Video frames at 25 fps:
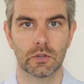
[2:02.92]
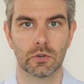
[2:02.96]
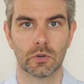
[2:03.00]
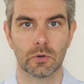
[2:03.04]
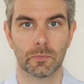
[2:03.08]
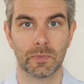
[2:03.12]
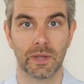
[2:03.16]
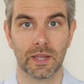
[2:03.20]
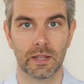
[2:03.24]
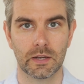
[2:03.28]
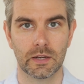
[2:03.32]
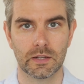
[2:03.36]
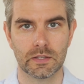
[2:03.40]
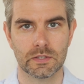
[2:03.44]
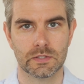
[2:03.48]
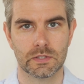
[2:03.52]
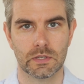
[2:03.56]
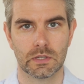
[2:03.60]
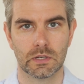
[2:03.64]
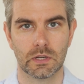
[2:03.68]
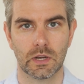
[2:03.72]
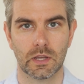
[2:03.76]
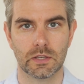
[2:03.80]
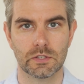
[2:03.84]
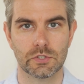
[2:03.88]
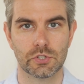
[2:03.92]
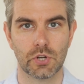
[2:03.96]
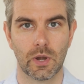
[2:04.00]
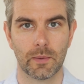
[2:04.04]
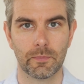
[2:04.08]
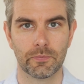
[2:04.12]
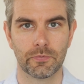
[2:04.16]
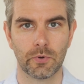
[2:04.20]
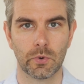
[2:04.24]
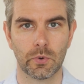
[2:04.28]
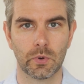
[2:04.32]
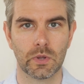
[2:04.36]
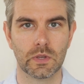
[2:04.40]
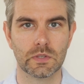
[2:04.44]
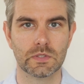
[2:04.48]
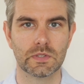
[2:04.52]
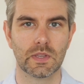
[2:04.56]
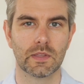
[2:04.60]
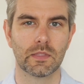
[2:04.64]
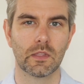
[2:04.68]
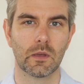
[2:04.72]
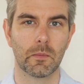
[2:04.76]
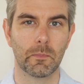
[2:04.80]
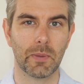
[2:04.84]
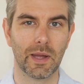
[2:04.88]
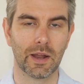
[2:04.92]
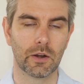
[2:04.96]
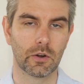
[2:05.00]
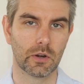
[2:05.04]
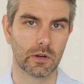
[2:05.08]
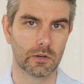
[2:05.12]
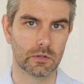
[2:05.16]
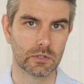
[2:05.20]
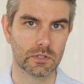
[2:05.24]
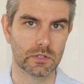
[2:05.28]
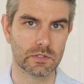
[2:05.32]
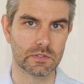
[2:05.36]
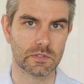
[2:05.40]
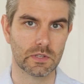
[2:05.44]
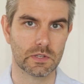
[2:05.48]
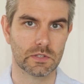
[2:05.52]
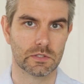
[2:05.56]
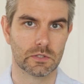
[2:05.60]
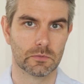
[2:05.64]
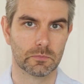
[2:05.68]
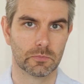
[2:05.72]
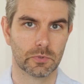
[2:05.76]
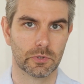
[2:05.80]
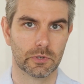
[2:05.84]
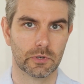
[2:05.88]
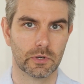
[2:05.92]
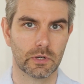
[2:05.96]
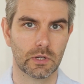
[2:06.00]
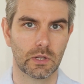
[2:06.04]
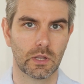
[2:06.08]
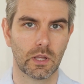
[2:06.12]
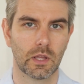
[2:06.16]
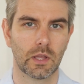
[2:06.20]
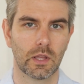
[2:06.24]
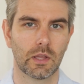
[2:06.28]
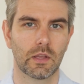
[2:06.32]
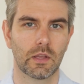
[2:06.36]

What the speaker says: your pet is in nice sharp focus and the background is nice and blurry.